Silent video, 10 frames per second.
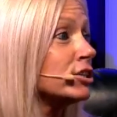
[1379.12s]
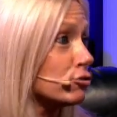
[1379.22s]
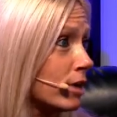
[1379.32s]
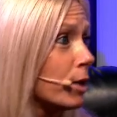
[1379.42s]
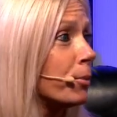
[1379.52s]
to
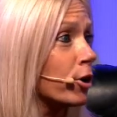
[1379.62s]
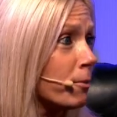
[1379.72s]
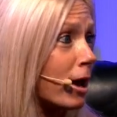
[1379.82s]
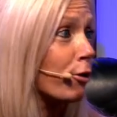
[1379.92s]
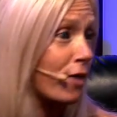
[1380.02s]
write a book
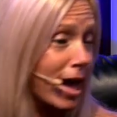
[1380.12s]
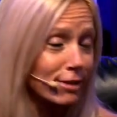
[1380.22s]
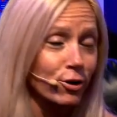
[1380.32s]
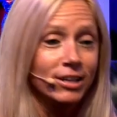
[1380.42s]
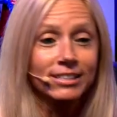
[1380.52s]
about that
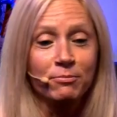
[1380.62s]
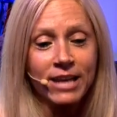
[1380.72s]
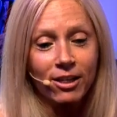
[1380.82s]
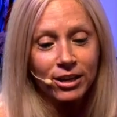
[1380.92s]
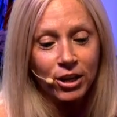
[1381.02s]
because I'm
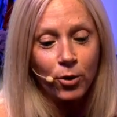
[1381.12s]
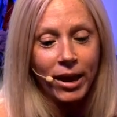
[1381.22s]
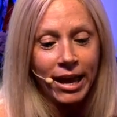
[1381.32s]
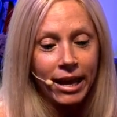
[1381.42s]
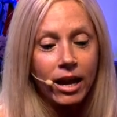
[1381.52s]
telling you,
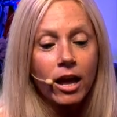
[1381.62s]
it